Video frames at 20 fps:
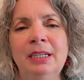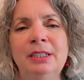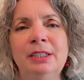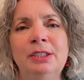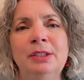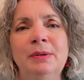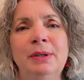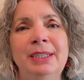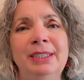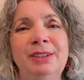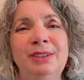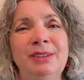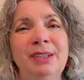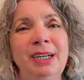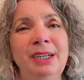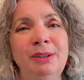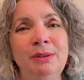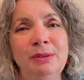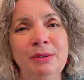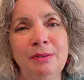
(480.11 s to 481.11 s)
So I
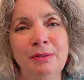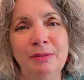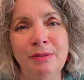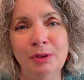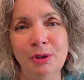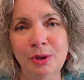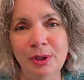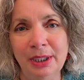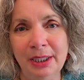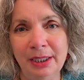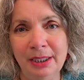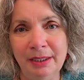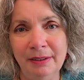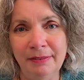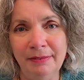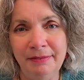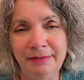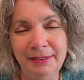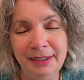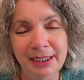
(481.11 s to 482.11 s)
try to avoid
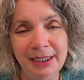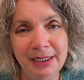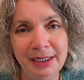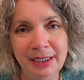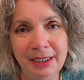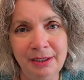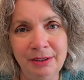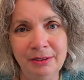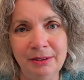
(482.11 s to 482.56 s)
the fizzy